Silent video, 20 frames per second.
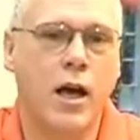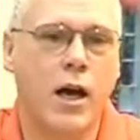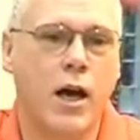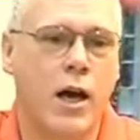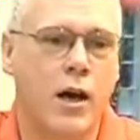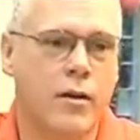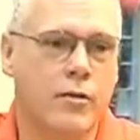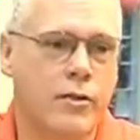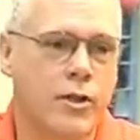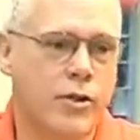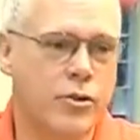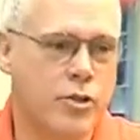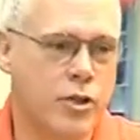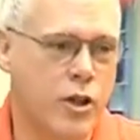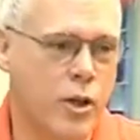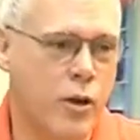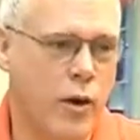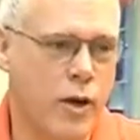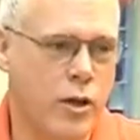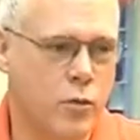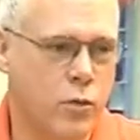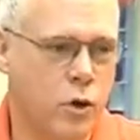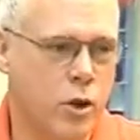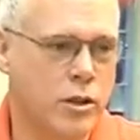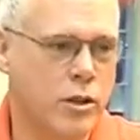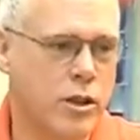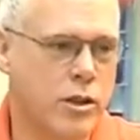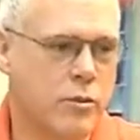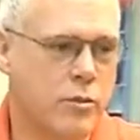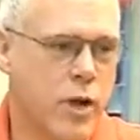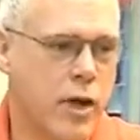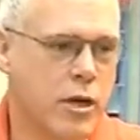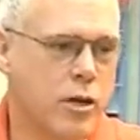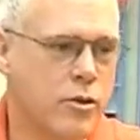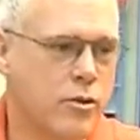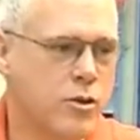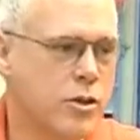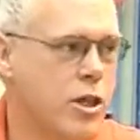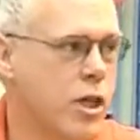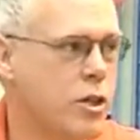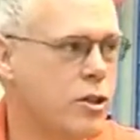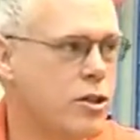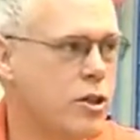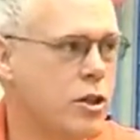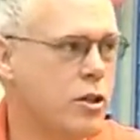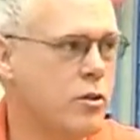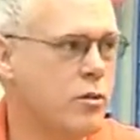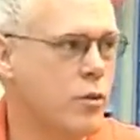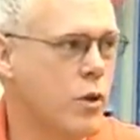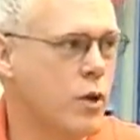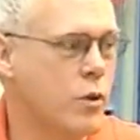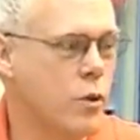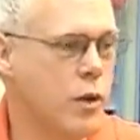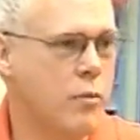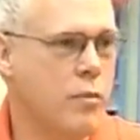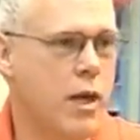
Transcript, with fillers: uh, years ago, I had worked at a radio station where we